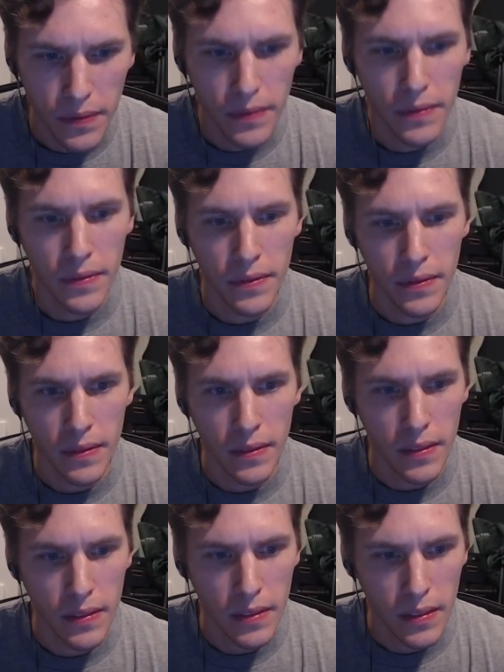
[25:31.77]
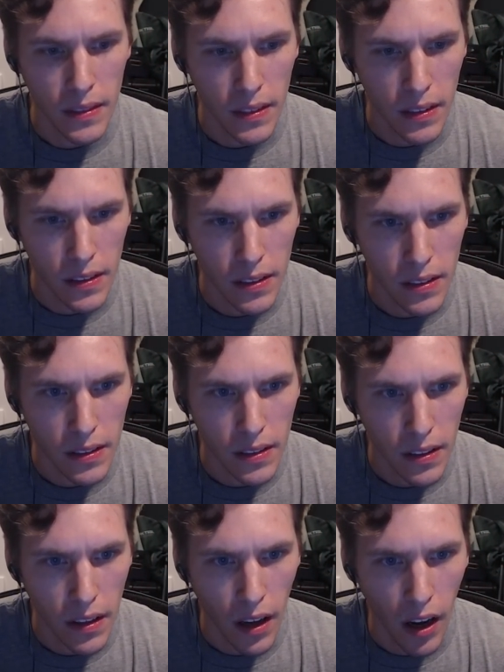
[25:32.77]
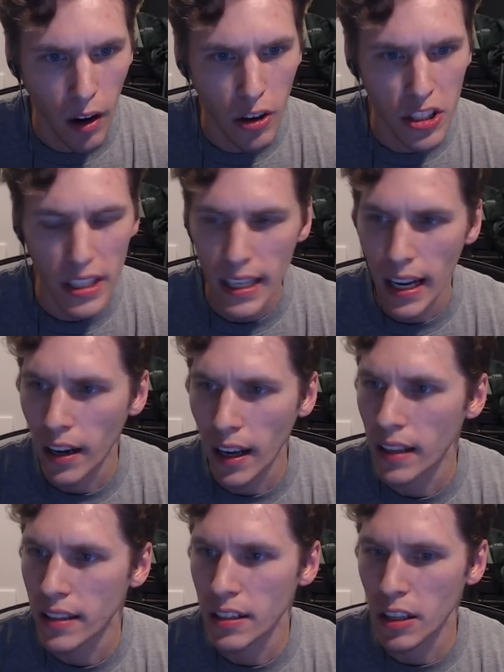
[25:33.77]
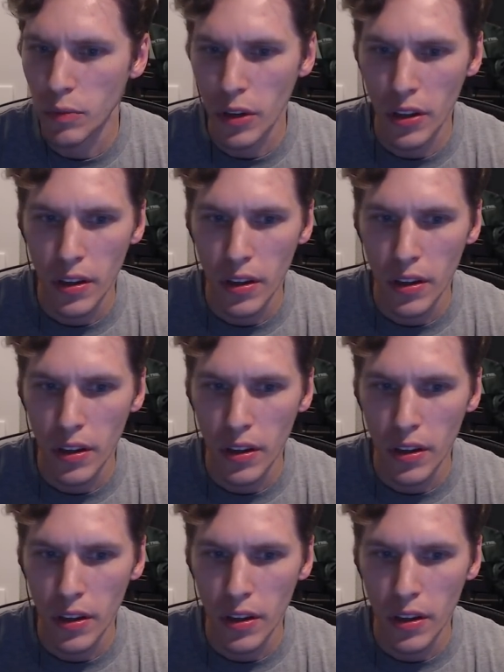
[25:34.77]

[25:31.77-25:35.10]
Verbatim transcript: I'm sick. My voice sounds so weird. oh, it's right like now. an okay. It's like it's one of the.